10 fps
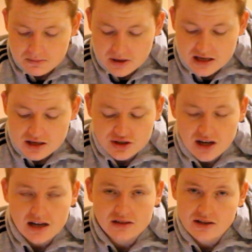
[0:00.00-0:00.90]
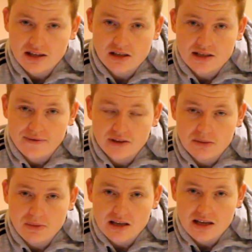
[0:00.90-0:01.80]
But yeah, Sharks, I think they'll
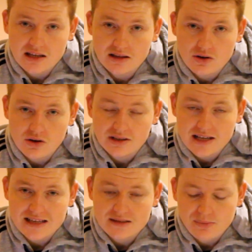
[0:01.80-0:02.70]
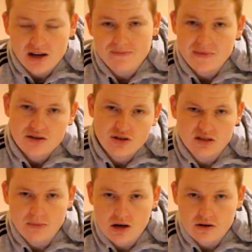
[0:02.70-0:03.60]
definitely be in the contest, but
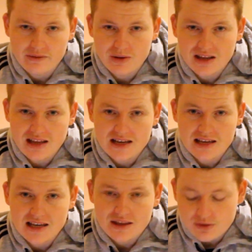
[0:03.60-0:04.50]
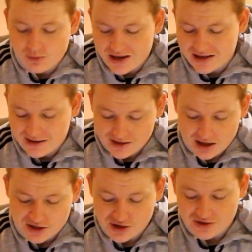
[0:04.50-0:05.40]
just a matter of whether they can get the win.
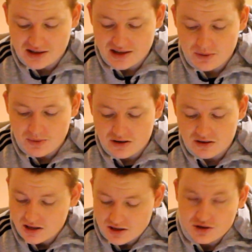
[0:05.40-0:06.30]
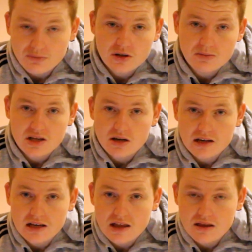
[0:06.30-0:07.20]
I don't think they will, so I'm going to be
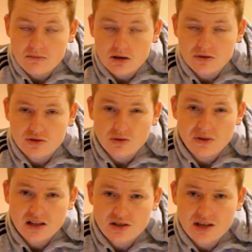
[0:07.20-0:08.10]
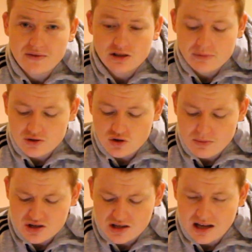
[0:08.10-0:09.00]
going at the Melbourne Storm. I think they just have a little bit too
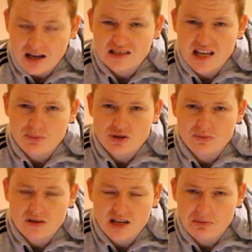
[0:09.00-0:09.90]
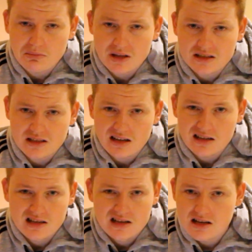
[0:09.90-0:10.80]
much class. Cameron Smith, Cameron
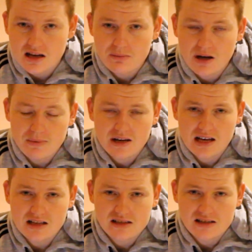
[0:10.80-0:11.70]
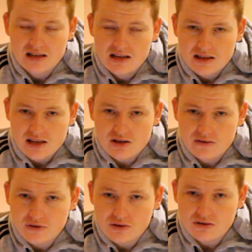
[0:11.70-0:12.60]
Munster, Pappenhausen, they got a
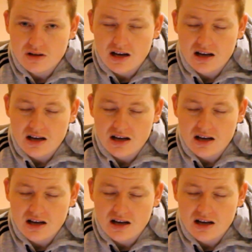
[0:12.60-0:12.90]
few good